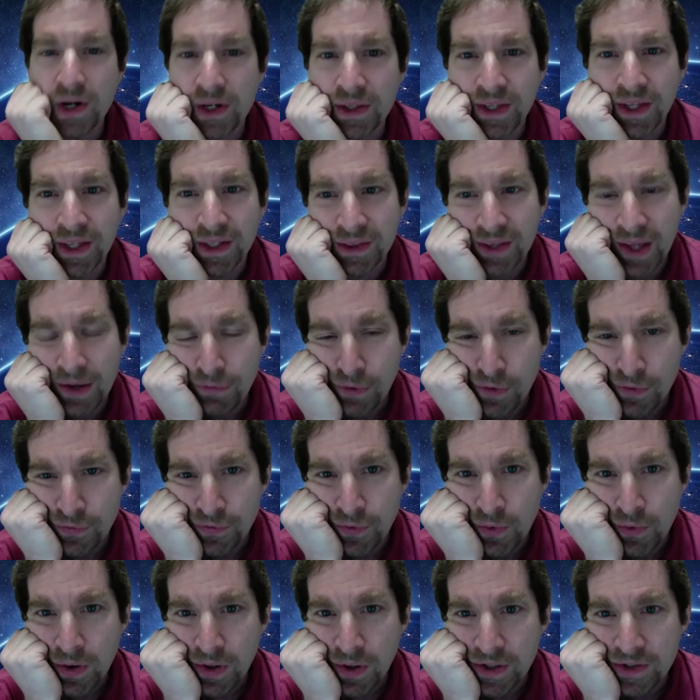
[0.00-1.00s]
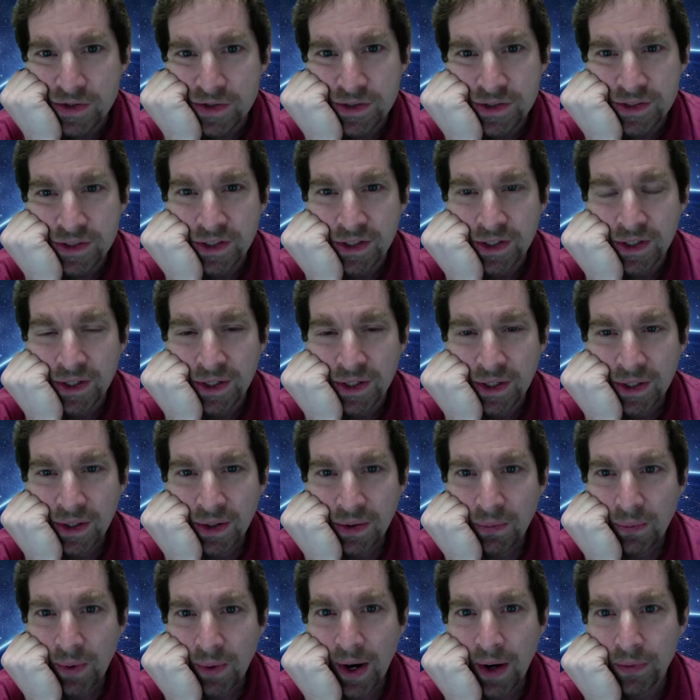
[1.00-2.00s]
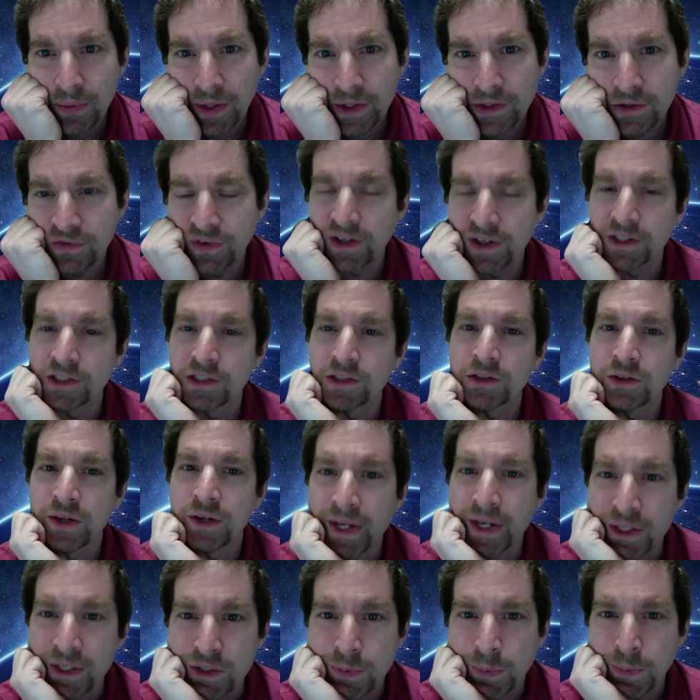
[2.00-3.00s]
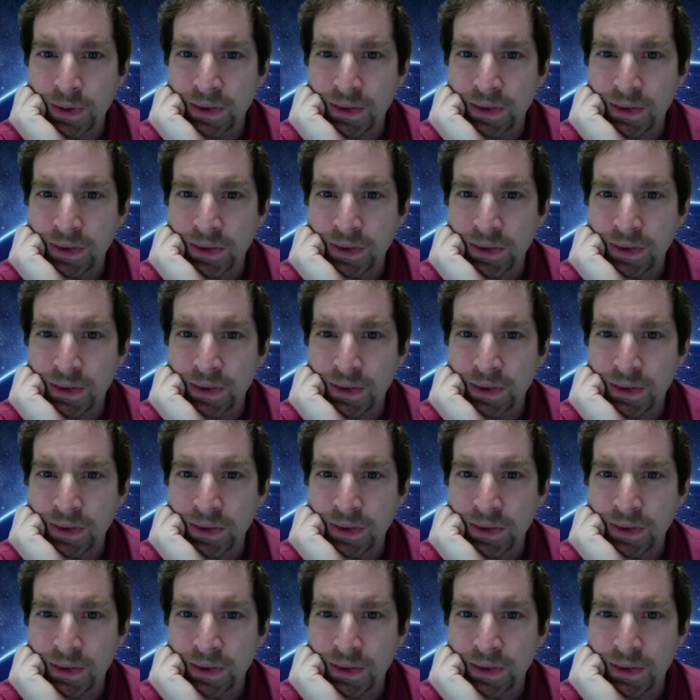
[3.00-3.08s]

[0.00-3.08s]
and then level four is wow, that's very strange.